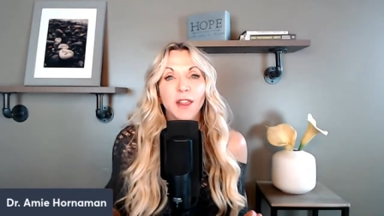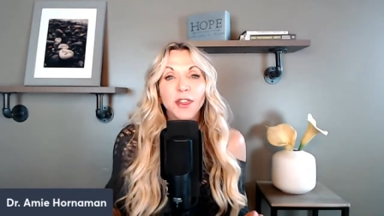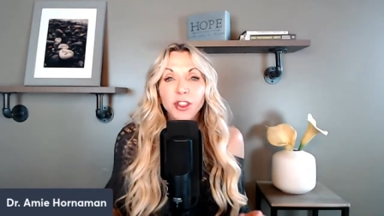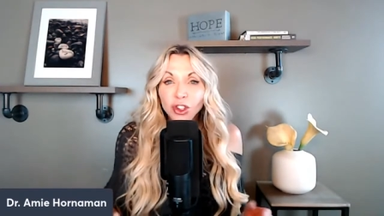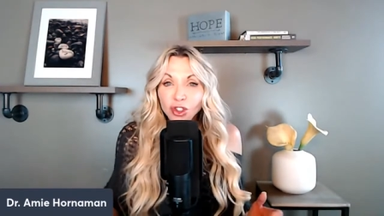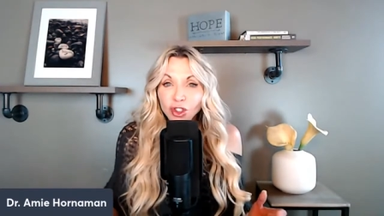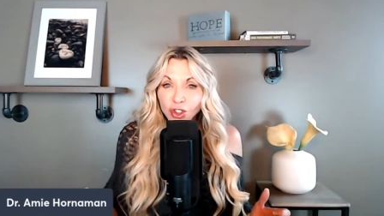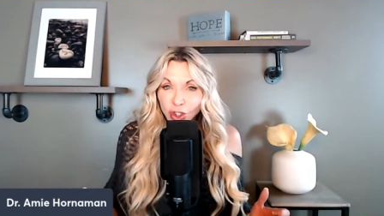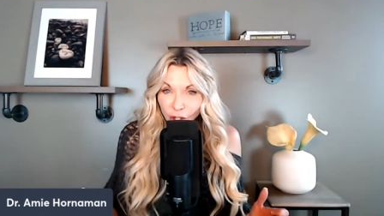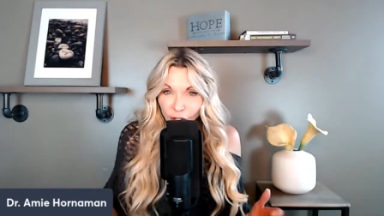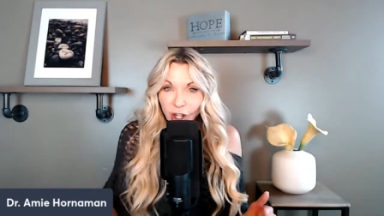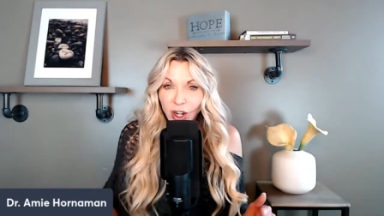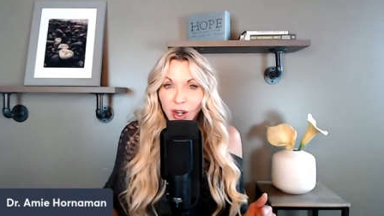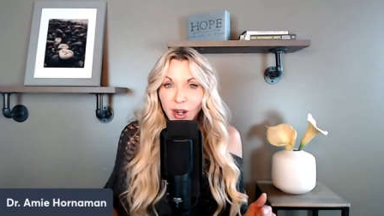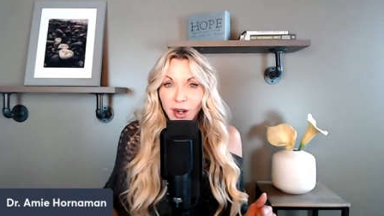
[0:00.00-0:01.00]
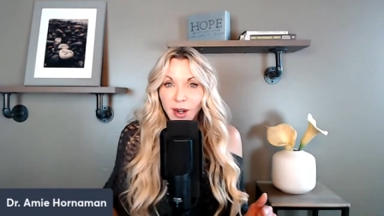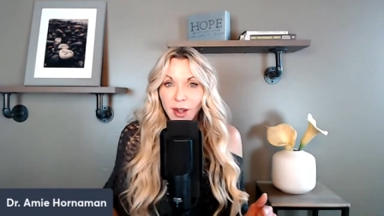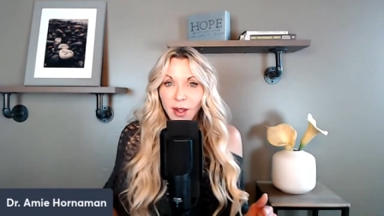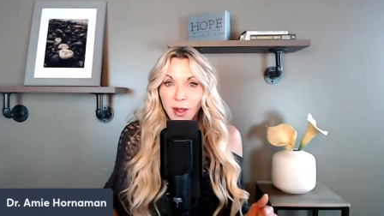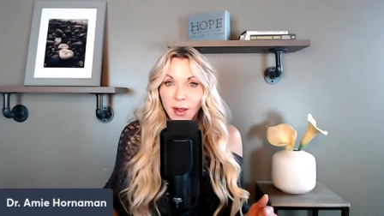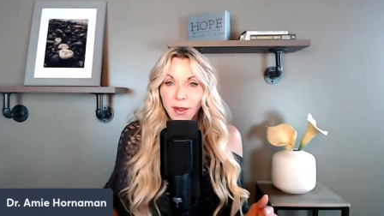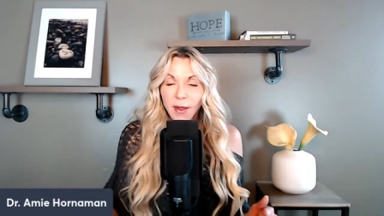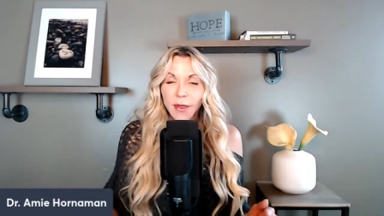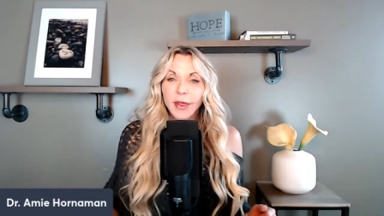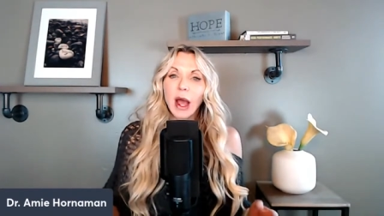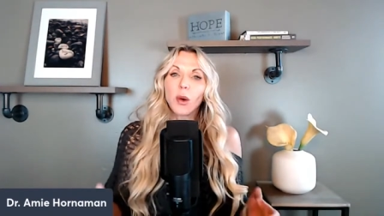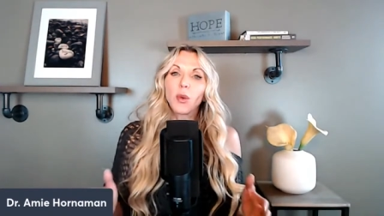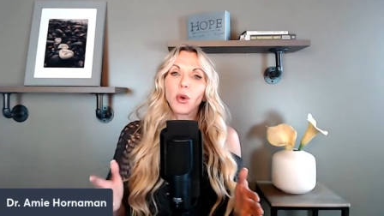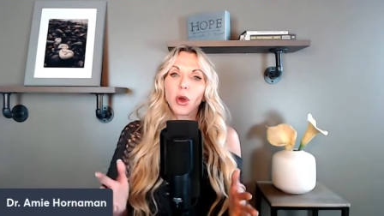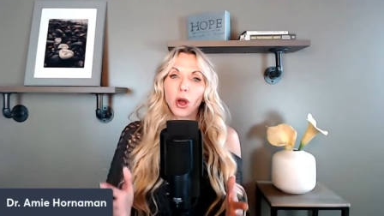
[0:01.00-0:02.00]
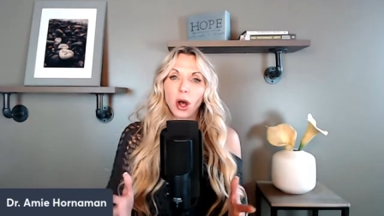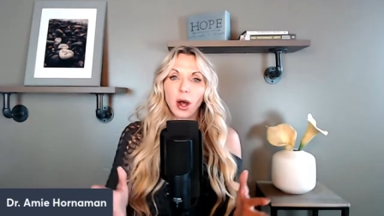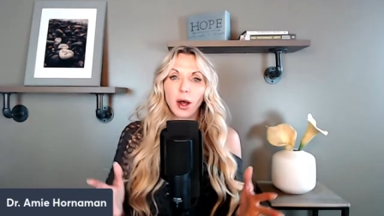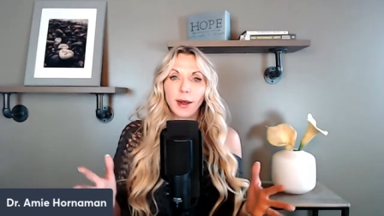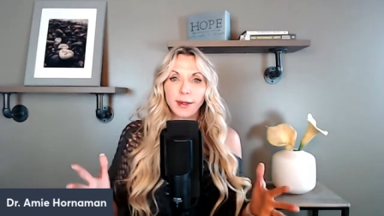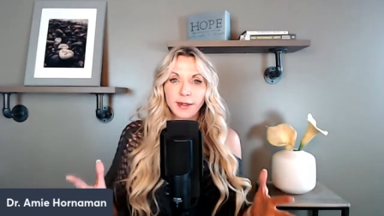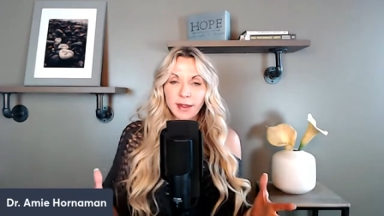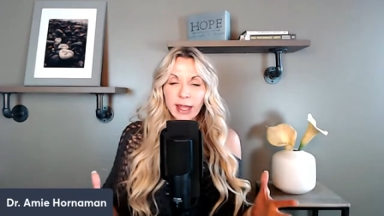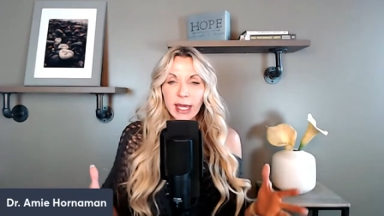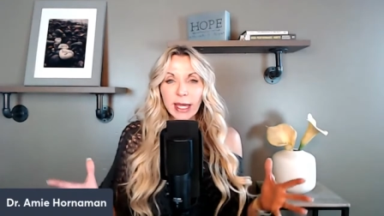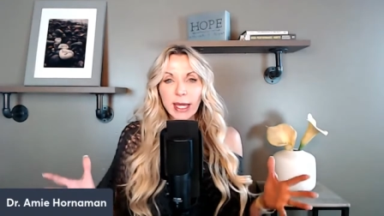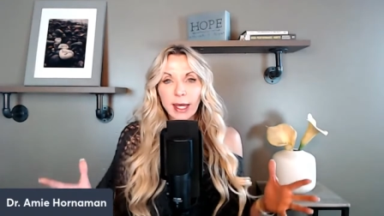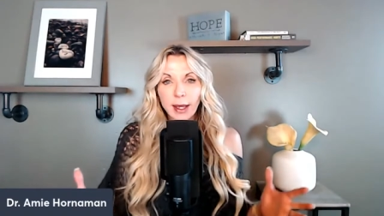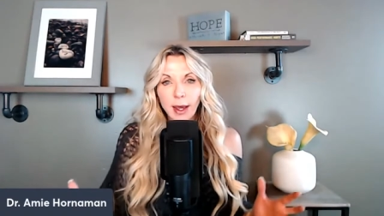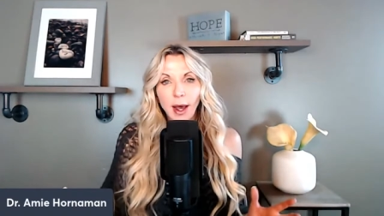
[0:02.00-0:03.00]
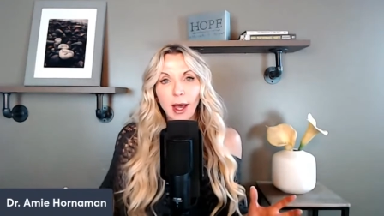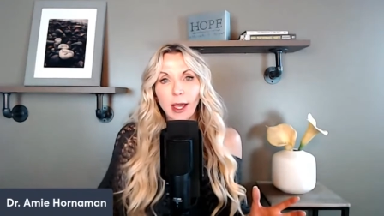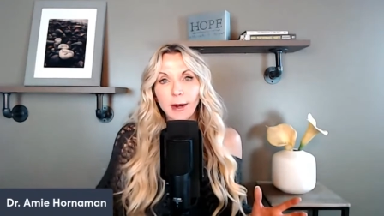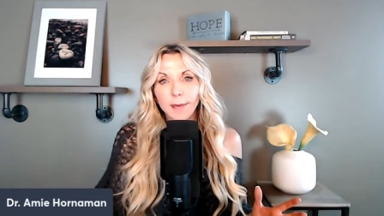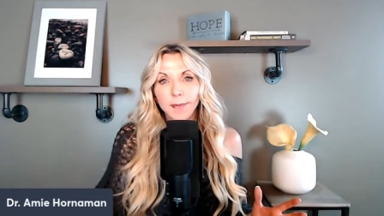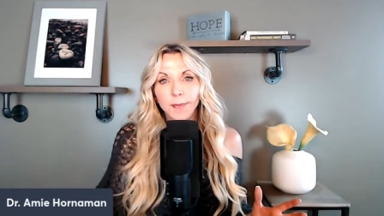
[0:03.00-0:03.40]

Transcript: the sugar, that will cause leaky gut.